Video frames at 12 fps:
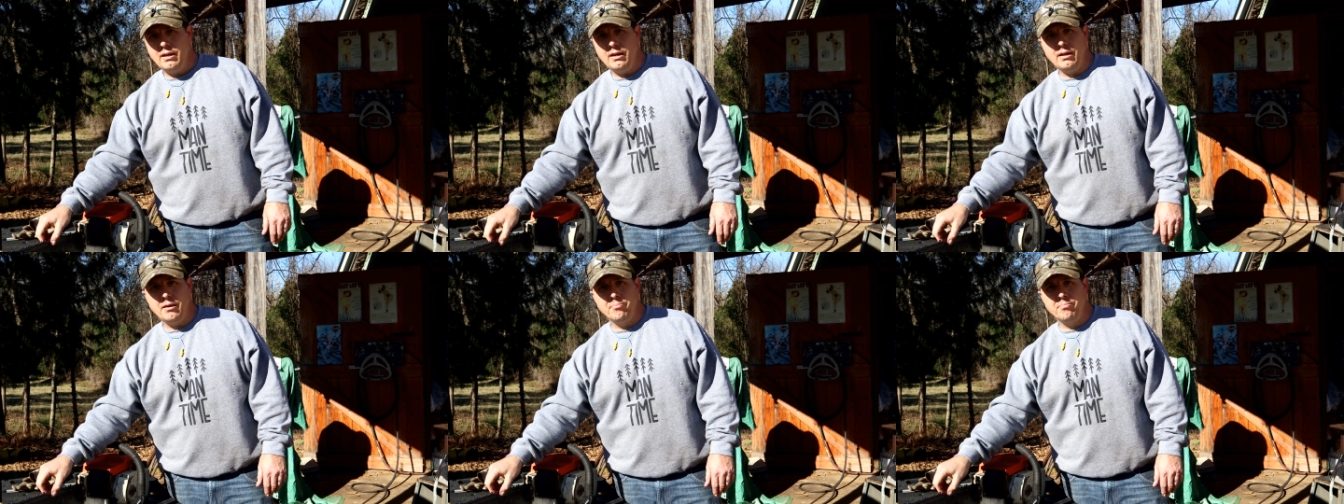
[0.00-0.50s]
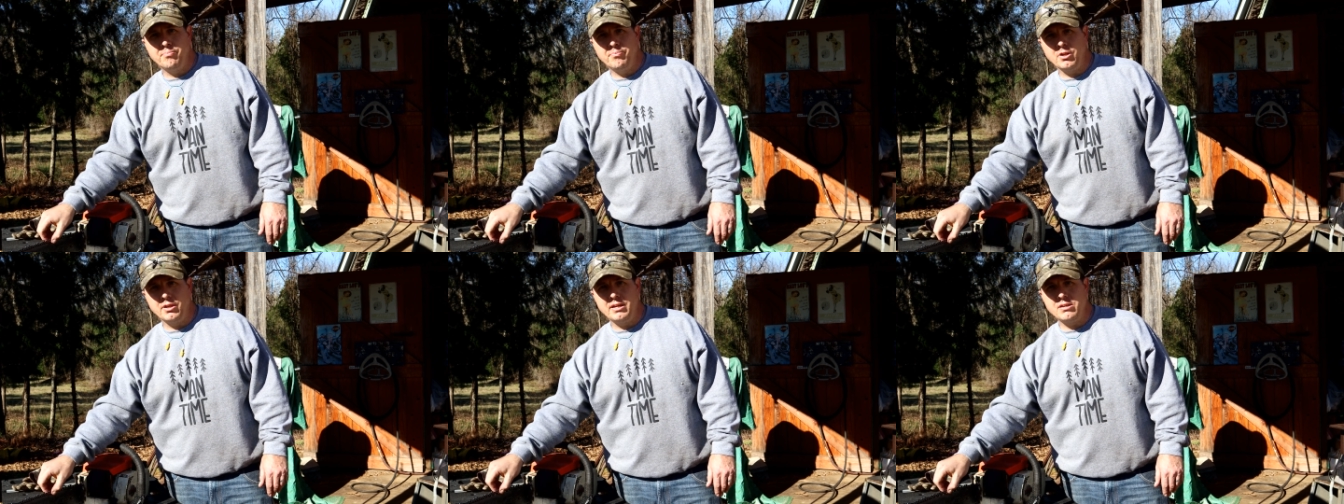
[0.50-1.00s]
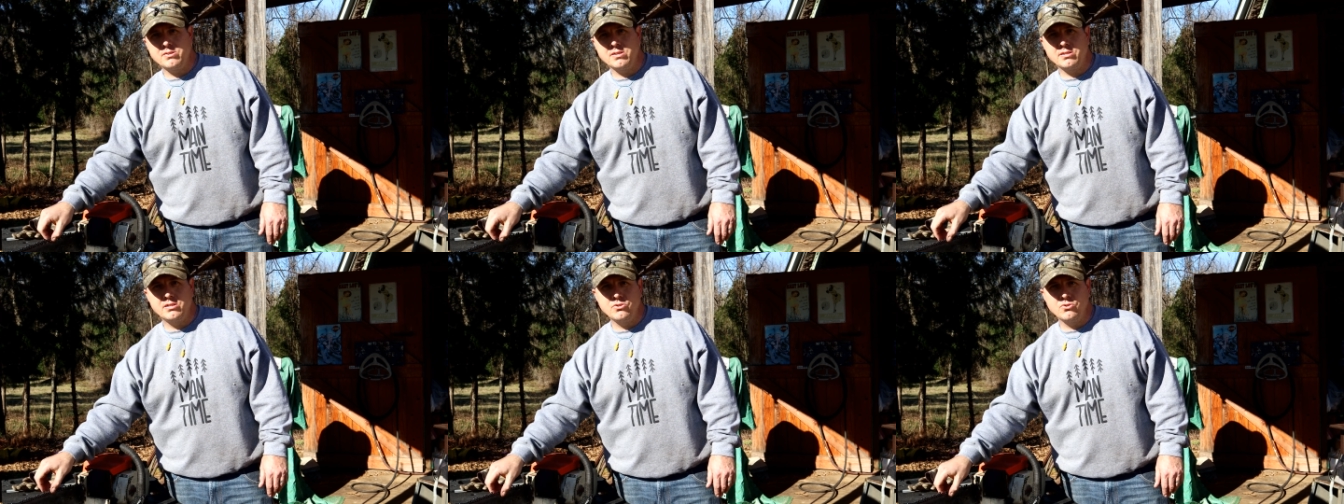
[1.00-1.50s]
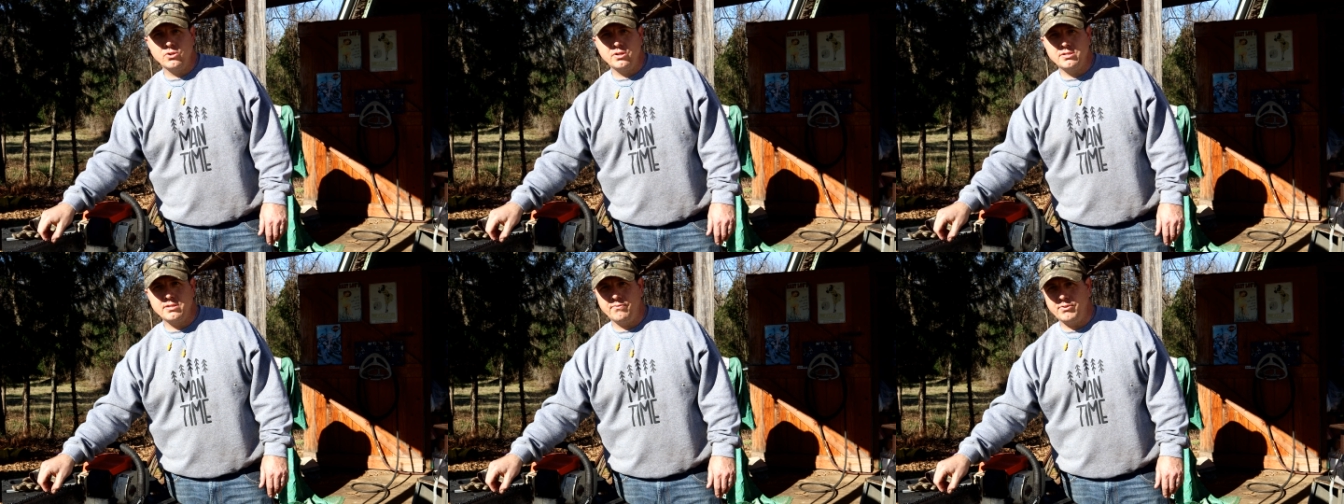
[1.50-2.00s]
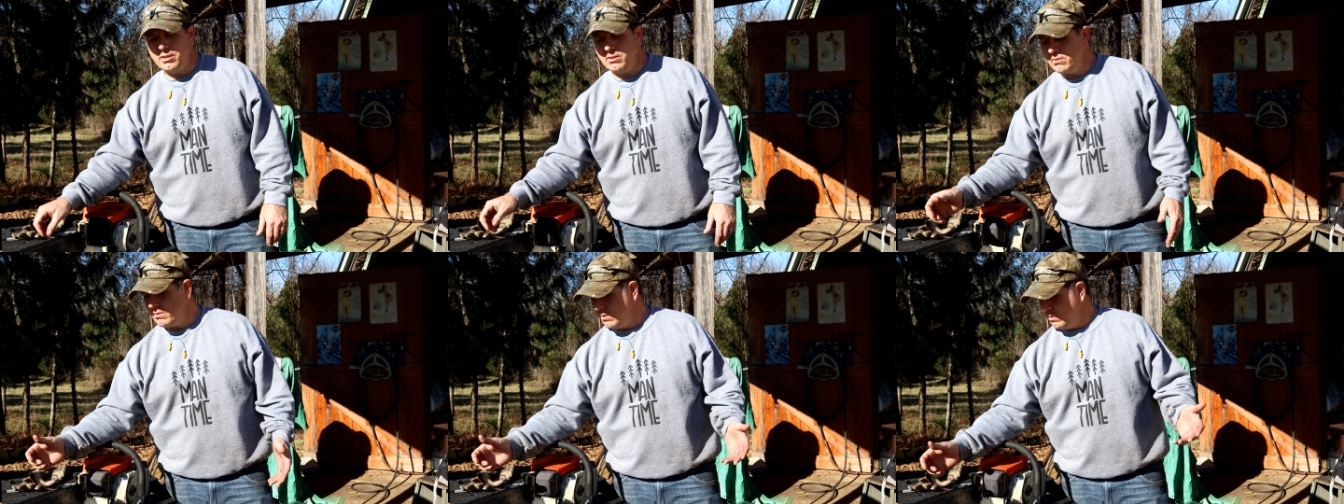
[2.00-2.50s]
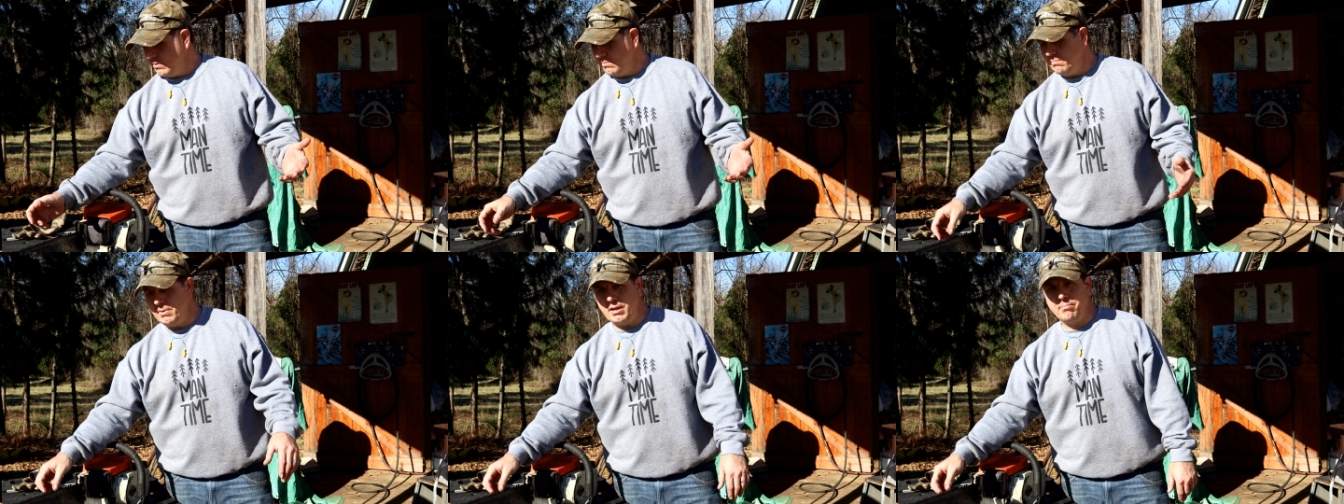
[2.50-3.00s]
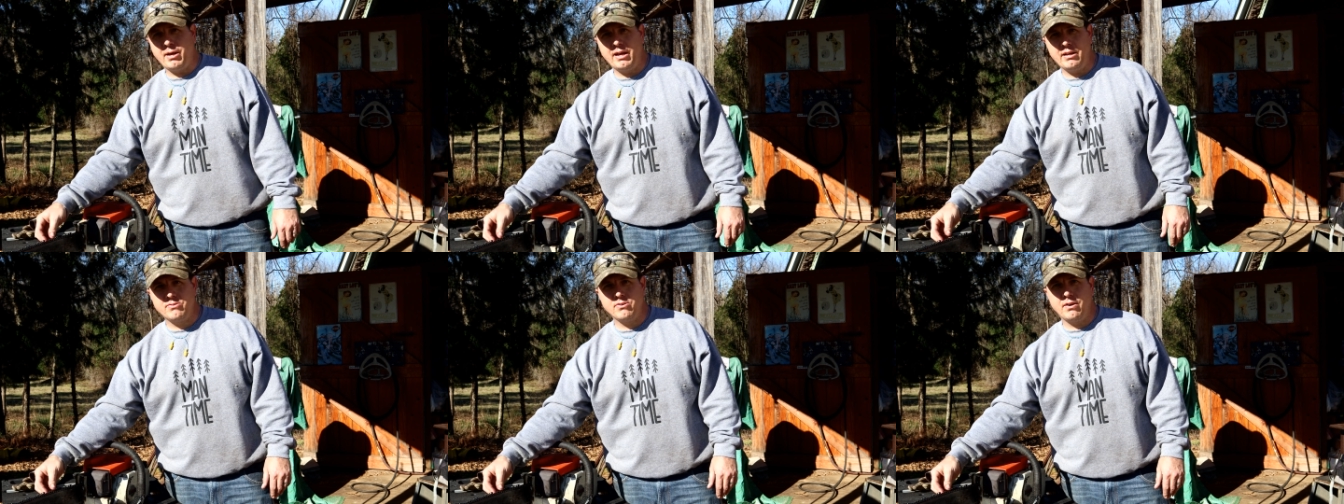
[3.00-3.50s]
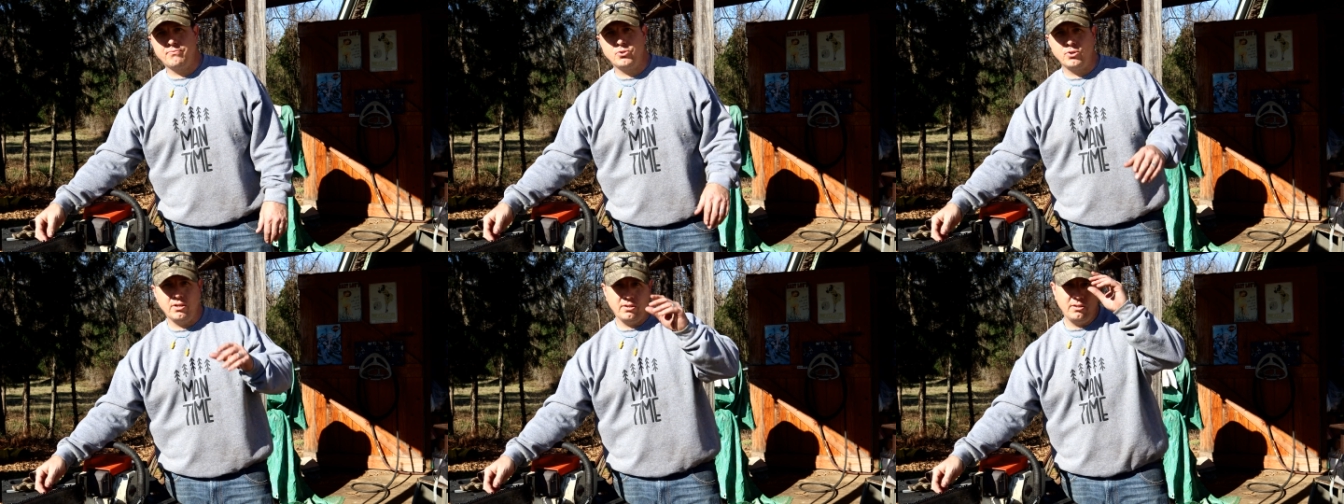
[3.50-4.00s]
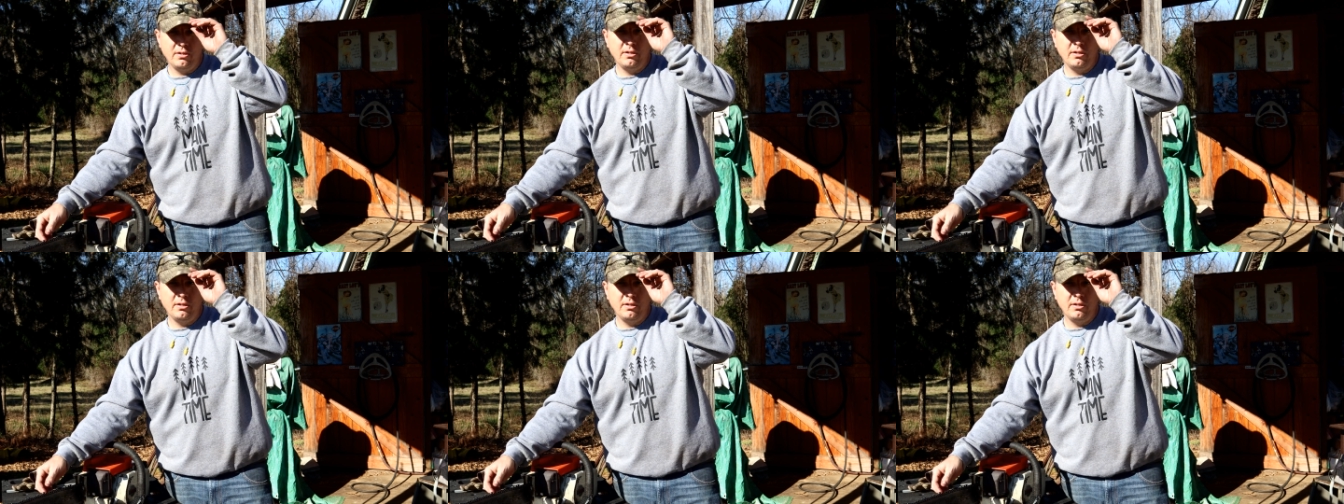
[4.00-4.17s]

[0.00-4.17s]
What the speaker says: the late 60s, early 70s, man, my hat's off to you.